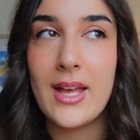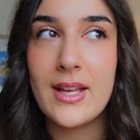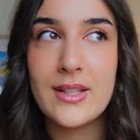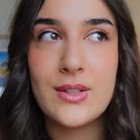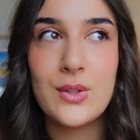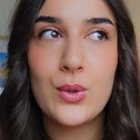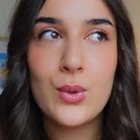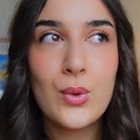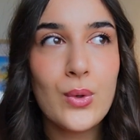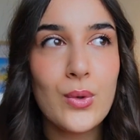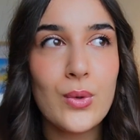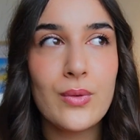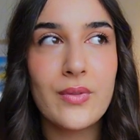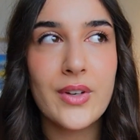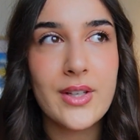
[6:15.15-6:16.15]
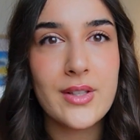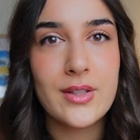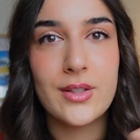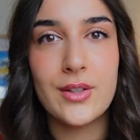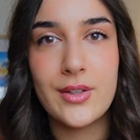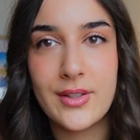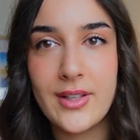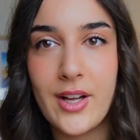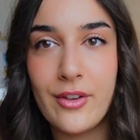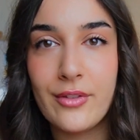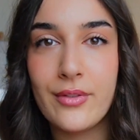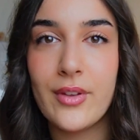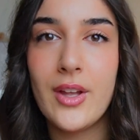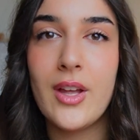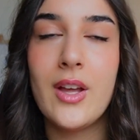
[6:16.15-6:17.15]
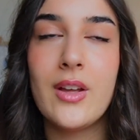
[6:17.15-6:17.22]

It's you versus yourself.